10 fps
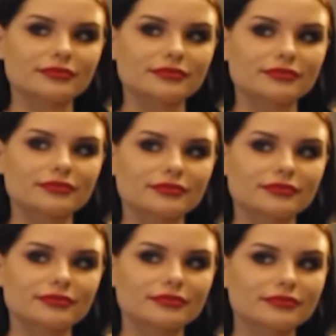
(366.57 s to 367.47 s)

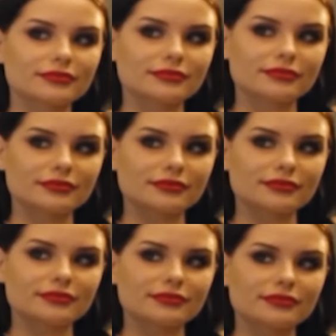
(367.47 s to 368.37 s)

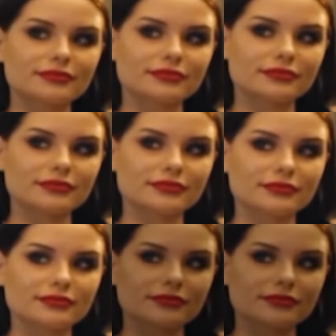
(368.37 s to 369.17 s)
No words are spoken by the person on screen.